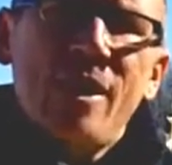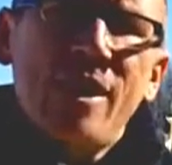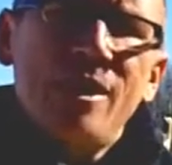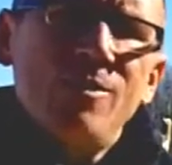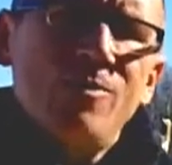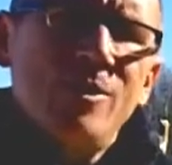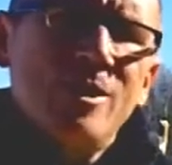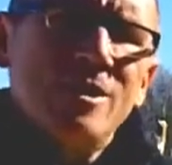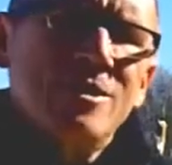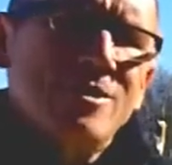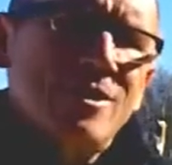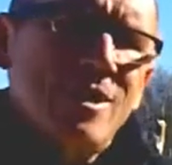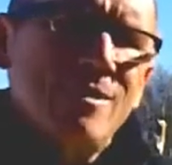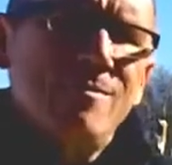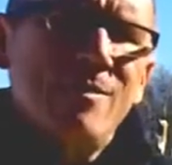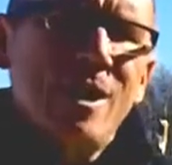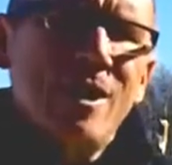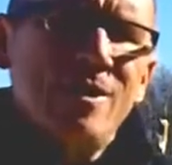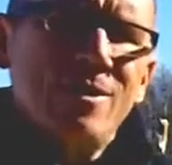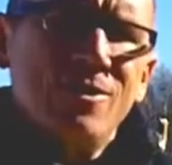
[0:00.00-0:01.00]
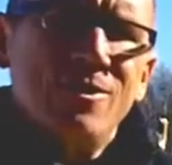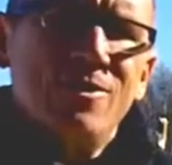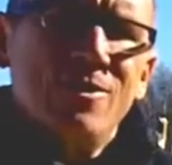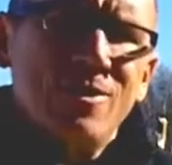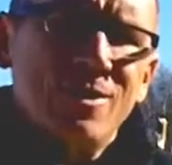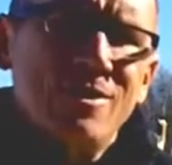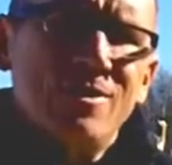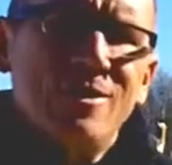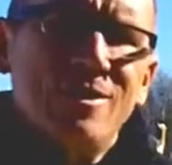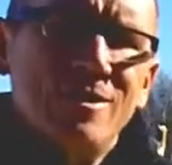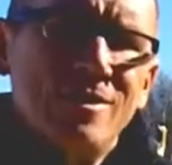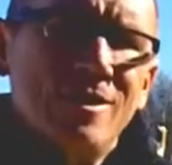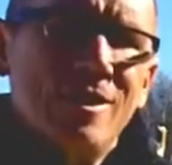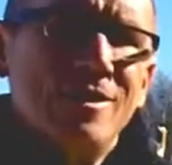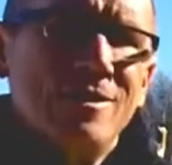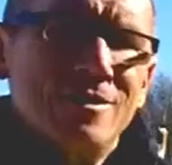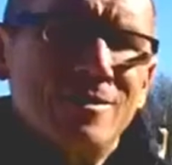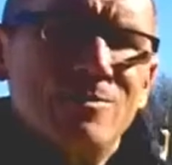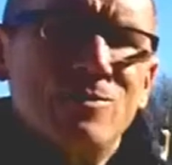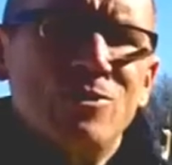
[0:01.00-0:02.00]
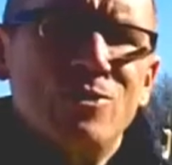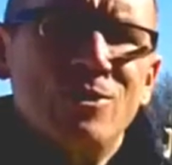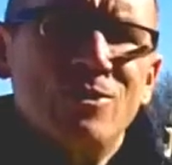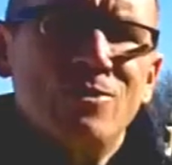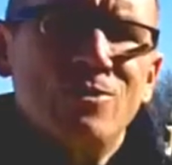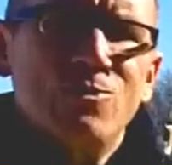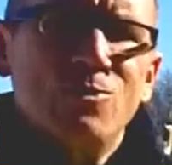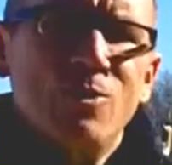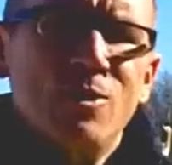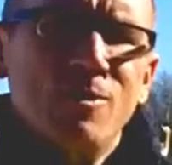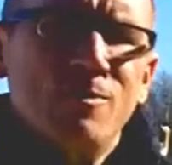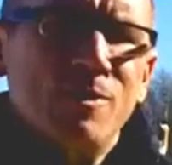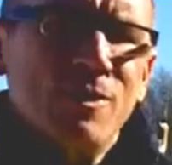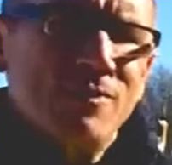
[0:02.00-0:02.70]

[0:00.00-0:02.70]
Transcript: I don't want to say manicured, it takes some serious work,